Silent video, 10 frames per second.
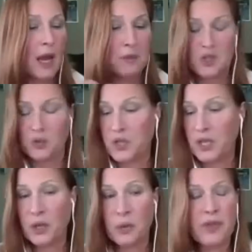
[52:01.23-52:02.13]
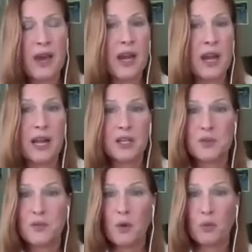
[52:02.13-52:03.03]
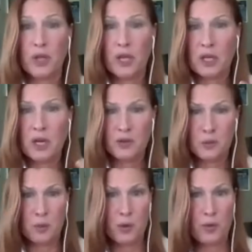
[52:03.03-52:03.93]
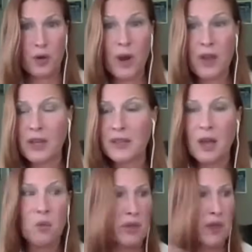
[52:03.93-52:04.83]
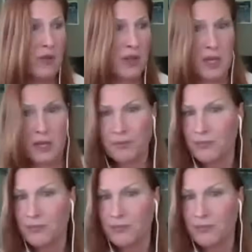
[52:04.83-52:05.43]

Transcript: I'm still dealing with that. And I just felt really uncomfortable moving around like that with having like